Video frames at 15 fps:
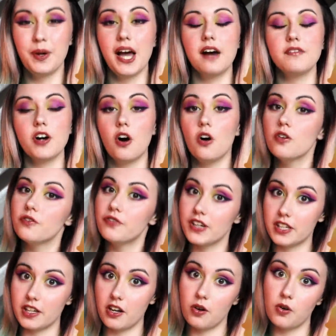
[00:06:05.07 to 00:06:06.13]
we have a whole
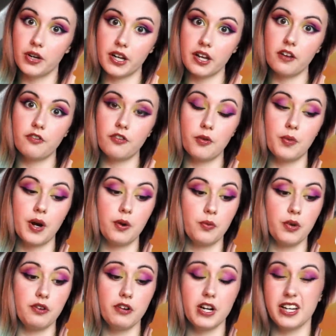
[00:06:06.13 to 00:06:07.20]
video on it from when
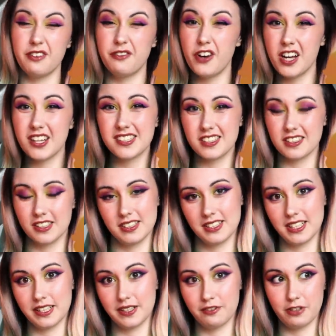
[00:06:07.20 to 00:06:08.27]
we really first
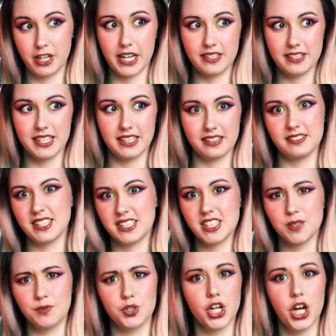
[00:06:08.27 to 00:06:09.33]
started creating
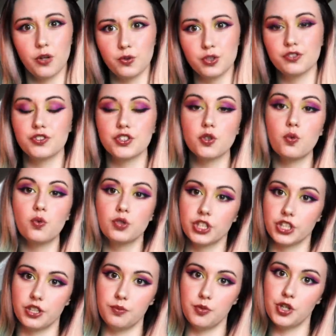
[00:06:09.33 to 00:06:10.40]
system journals for us all to
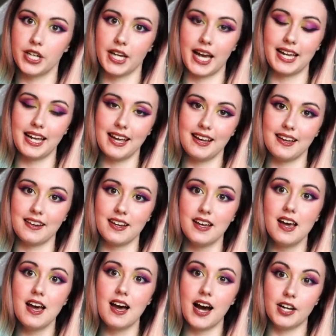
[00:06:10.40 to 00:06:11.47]
communicate in
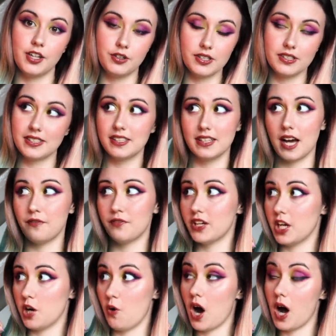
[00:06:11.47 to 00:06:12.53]
and you can see that
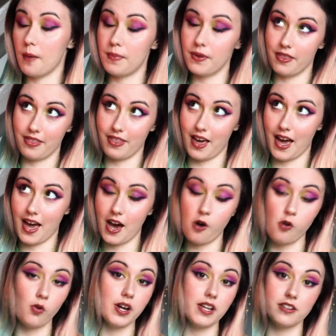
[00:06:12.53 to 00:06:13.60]
video up there
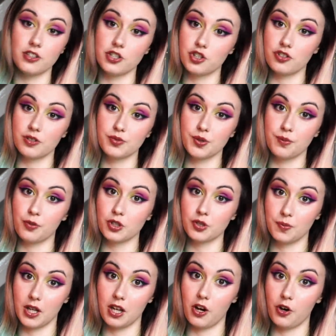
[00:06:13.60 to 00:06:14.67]
or in the description box
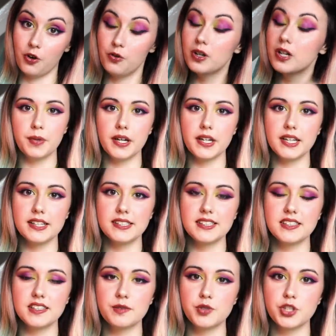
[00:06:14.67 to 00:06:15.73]
below. But a
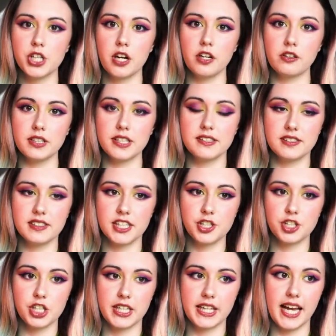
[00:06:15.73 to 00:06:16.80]
system journal is
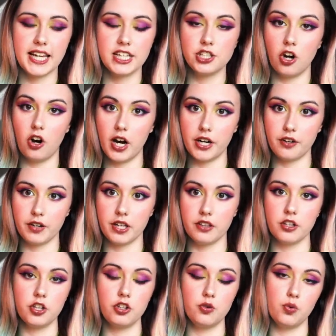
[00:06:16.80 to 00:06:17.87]
essentially a diary
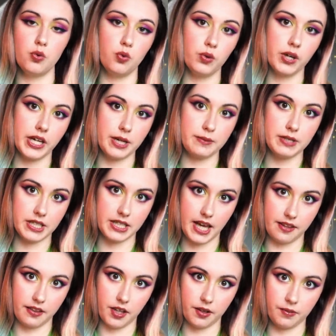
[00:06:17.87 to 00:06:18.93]
that you all keep
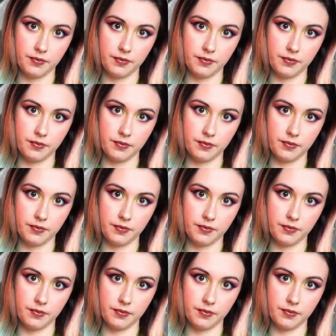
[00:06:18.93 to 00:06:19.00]
together.